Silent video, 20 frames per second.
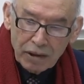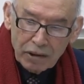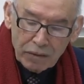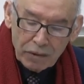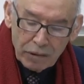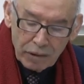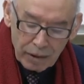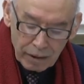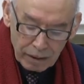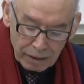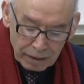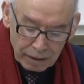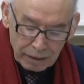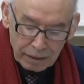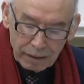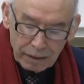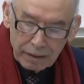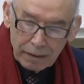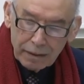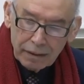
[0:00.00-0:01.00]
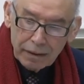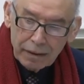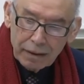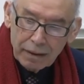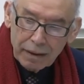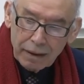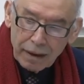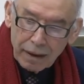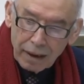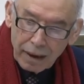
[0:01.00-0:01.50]
individuals
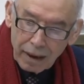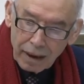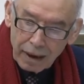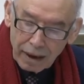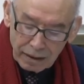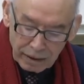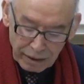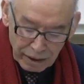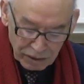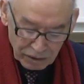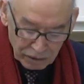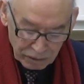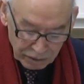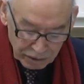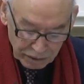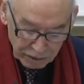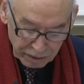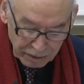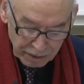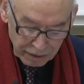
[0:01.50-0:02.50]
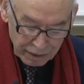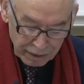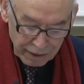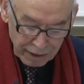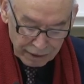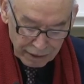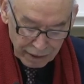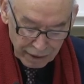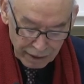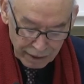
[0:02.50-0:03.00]
and institutions
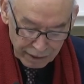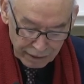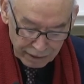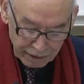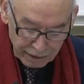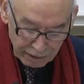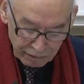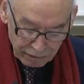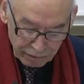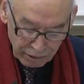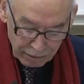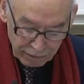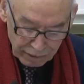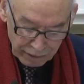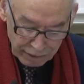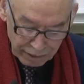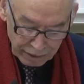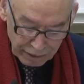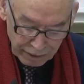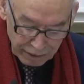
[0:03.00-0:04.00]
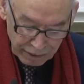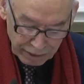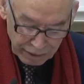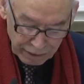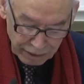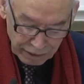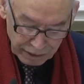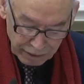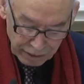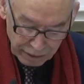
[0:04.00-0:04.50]
that are involved in
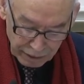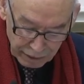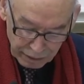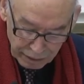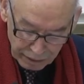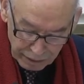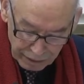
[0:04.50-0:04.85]
this